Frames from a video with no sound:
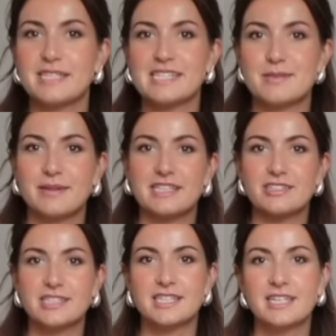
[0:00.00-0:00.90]
we need some
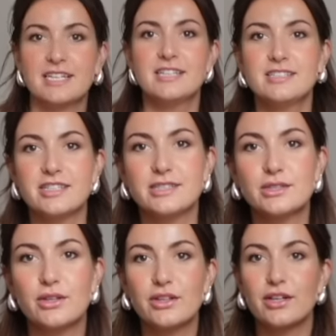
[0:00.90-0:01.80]
energy. Joe's
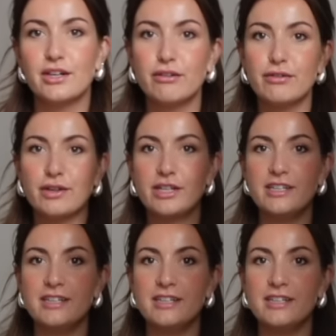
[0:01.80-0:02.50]
got the golf on.